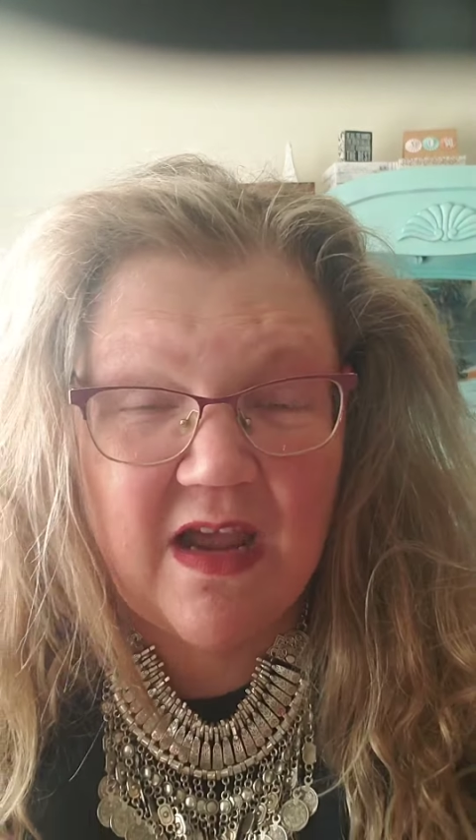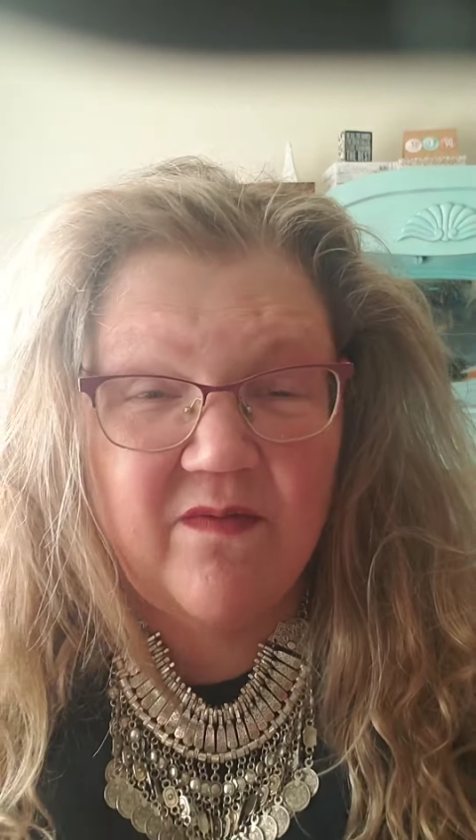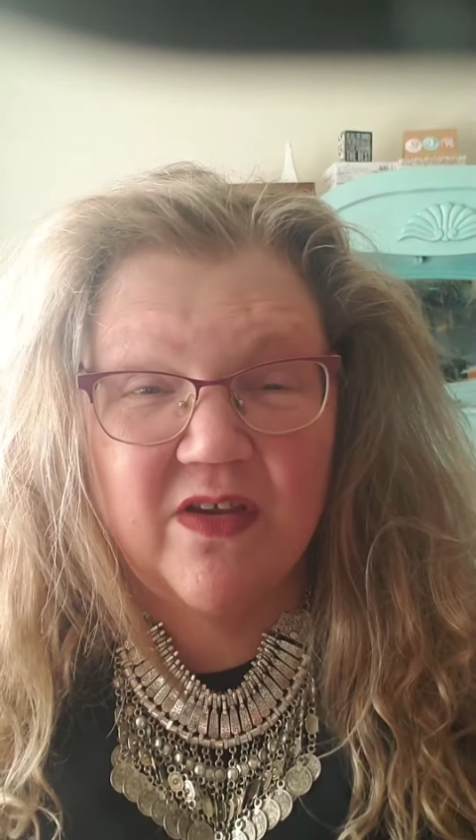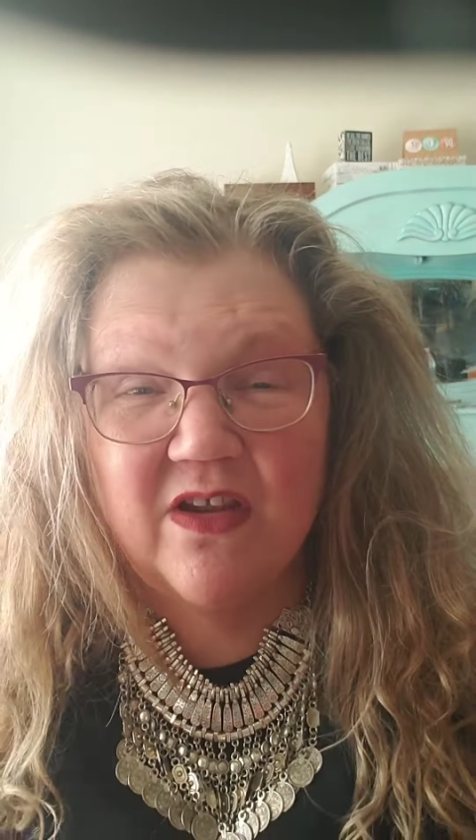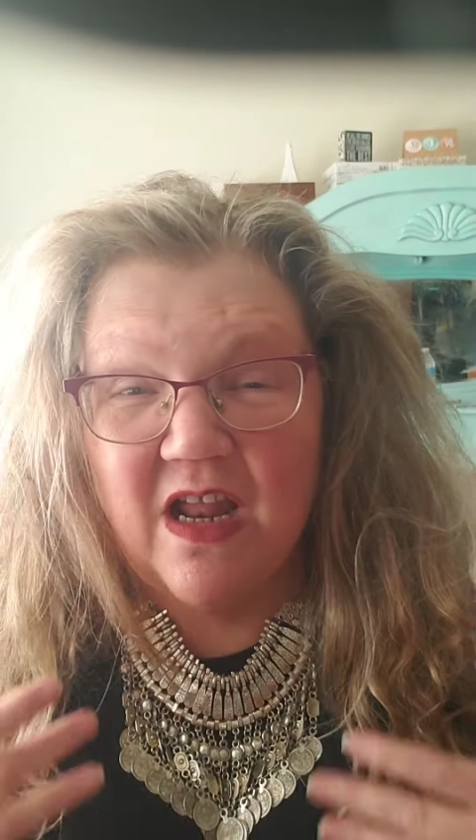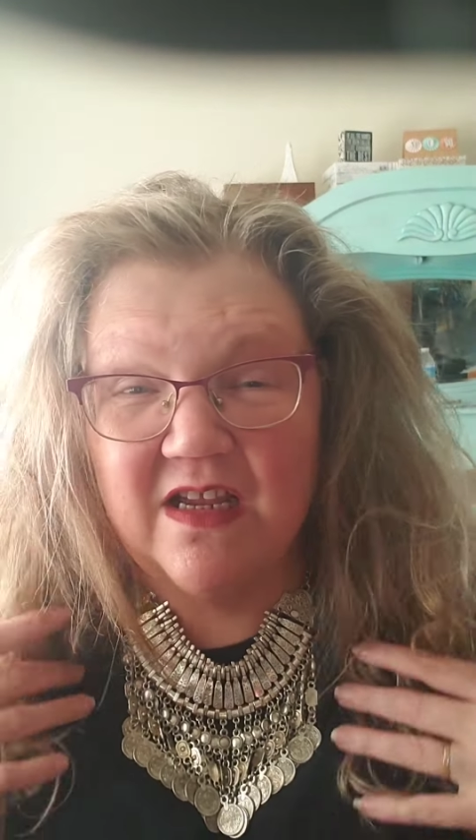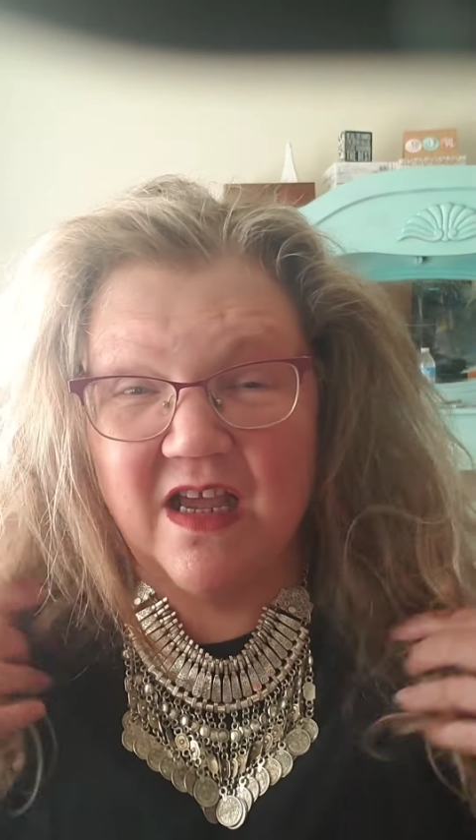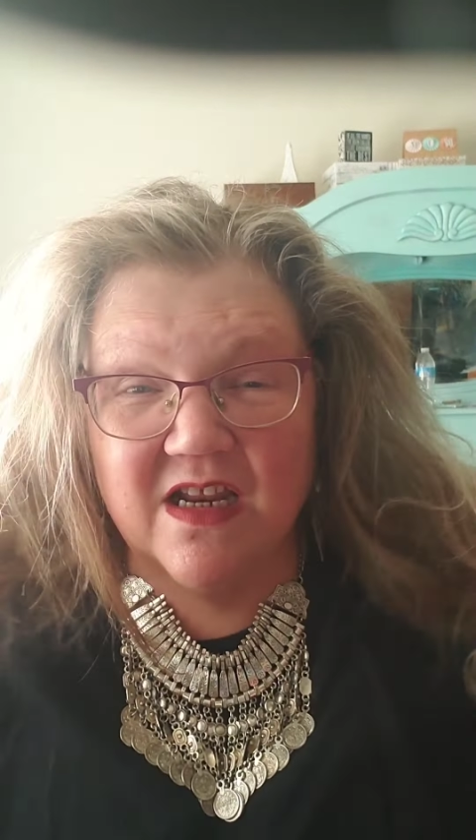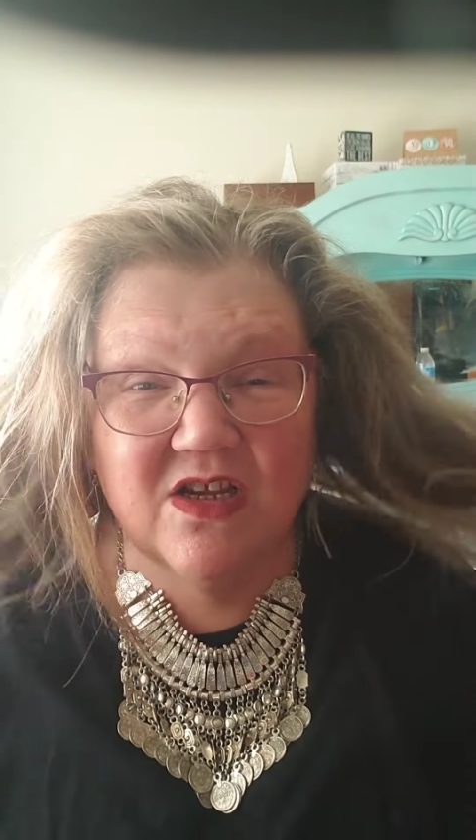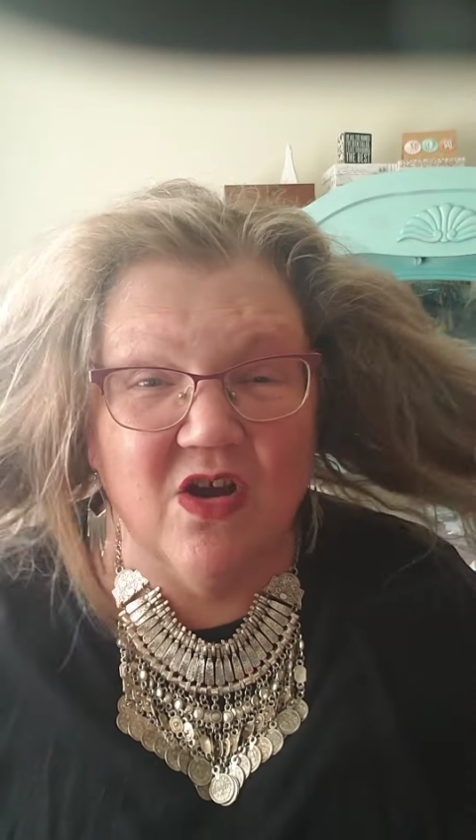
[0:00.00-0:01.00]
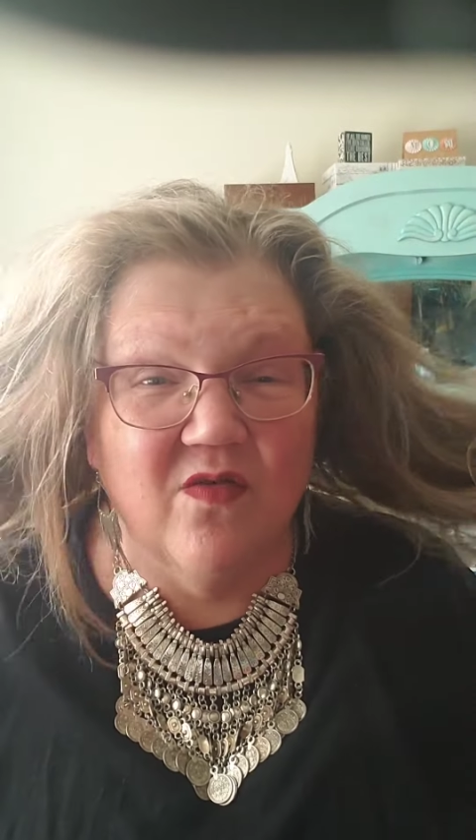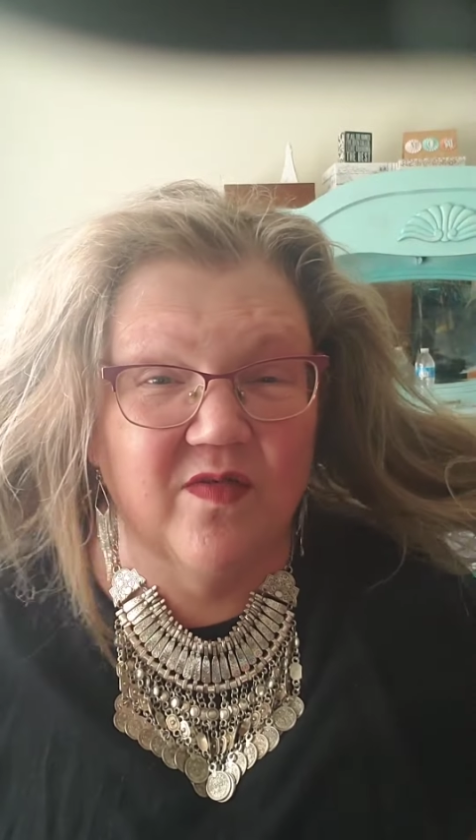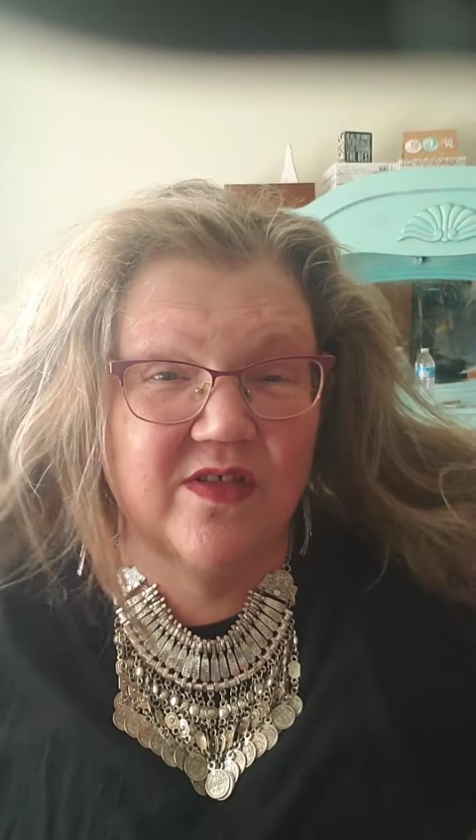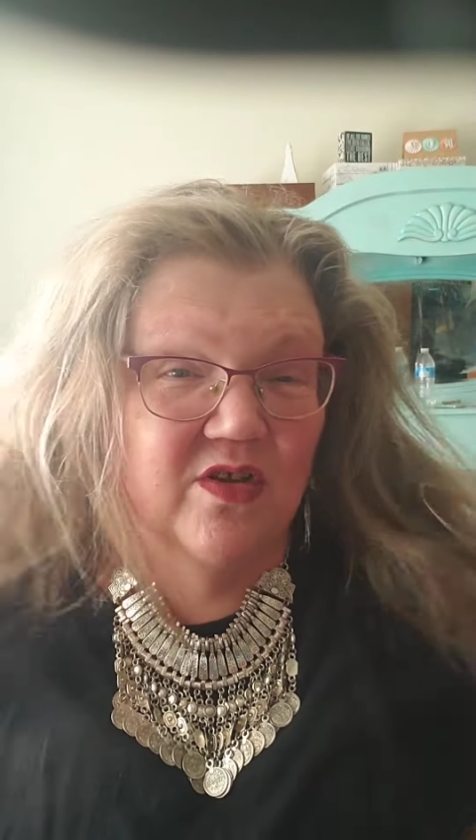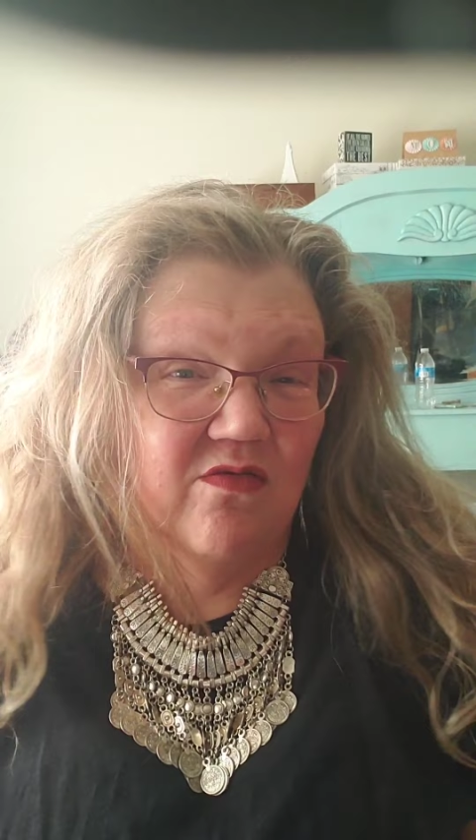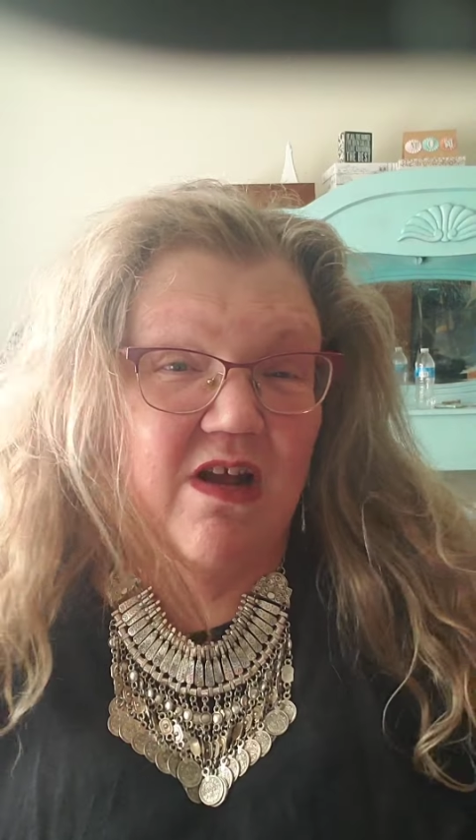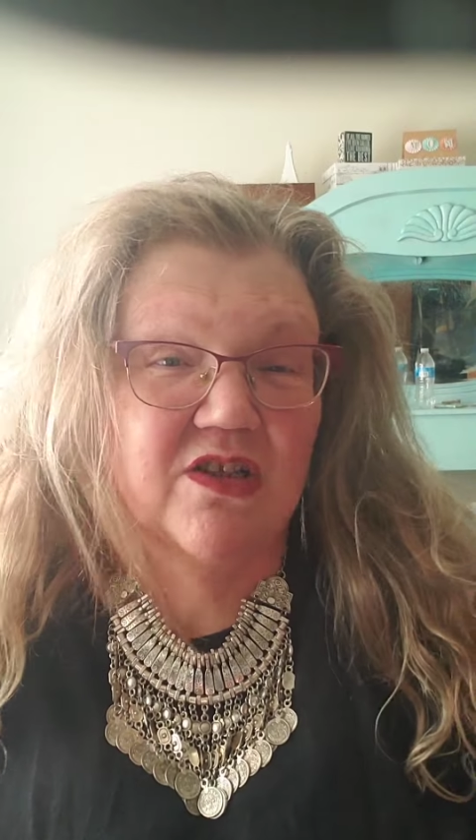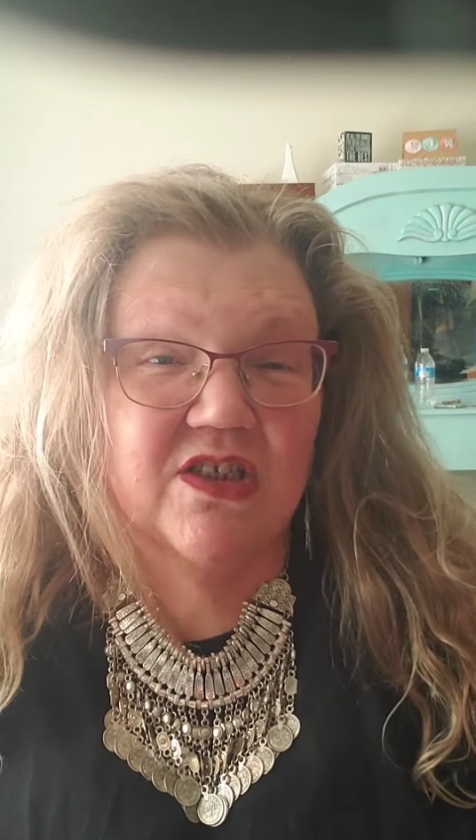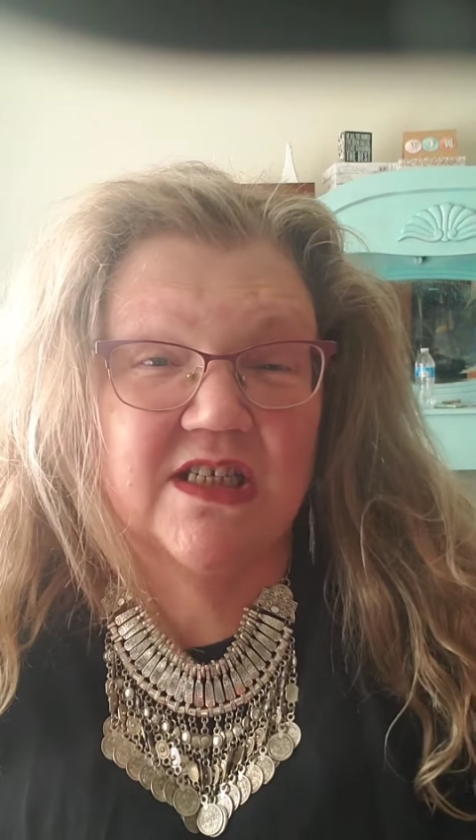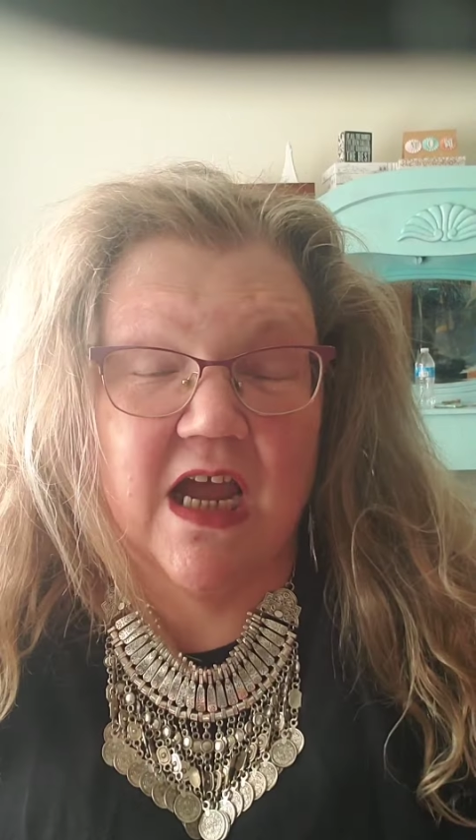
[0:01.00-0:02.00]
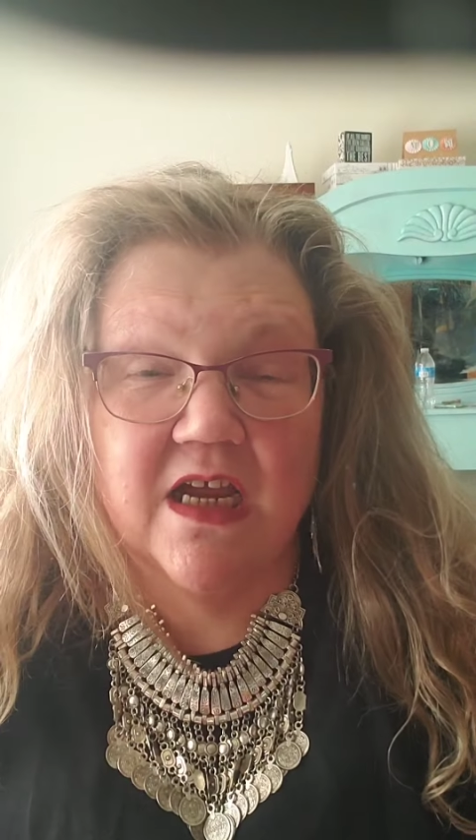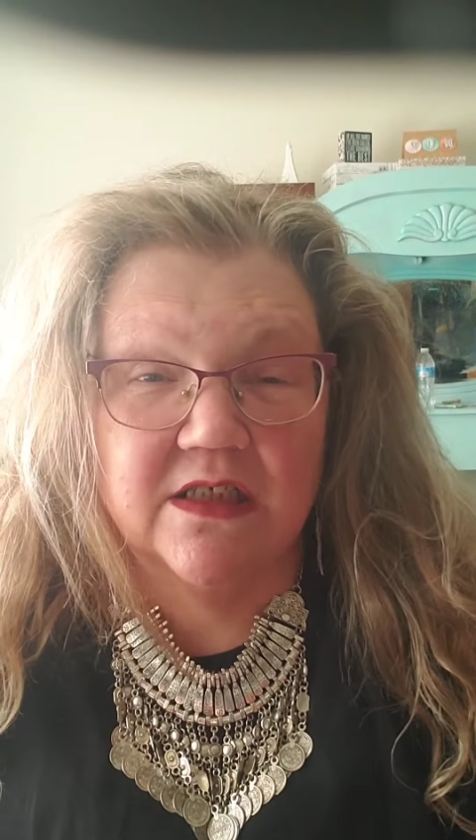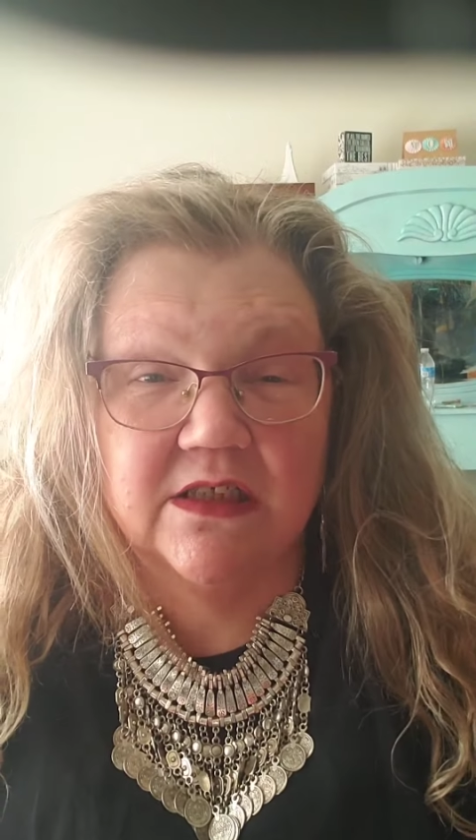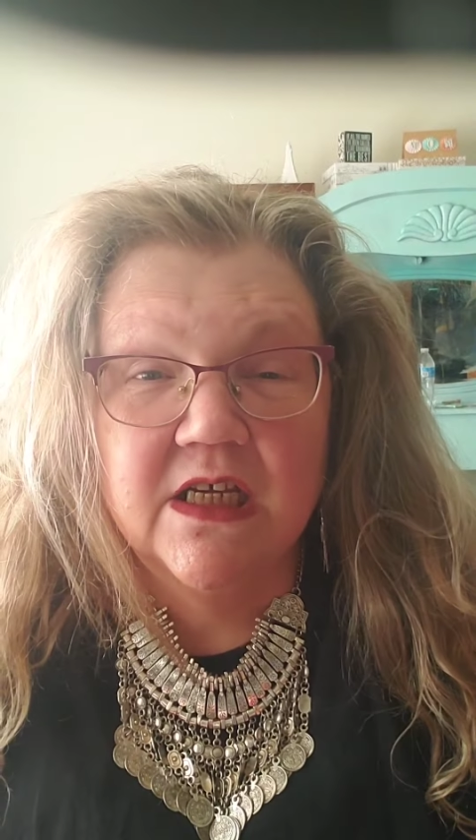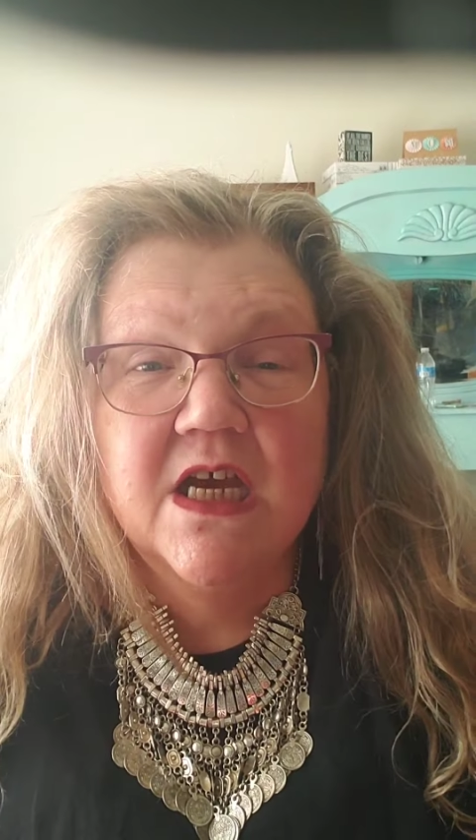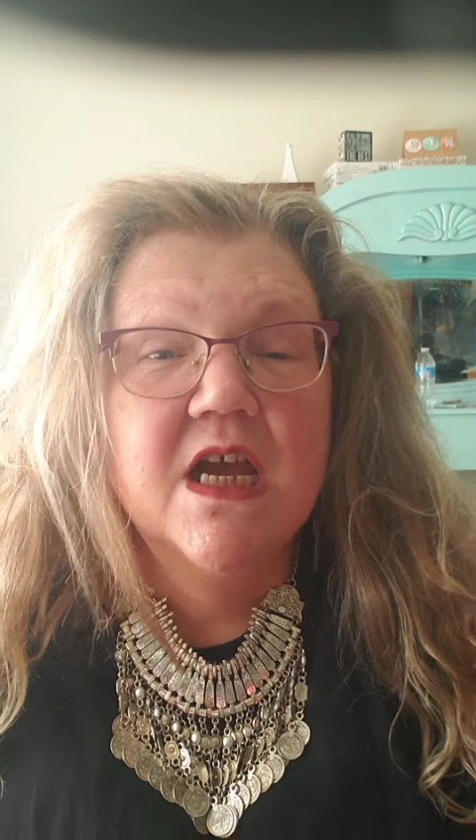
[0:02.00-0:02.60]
I figured I kind of go for the grunge style.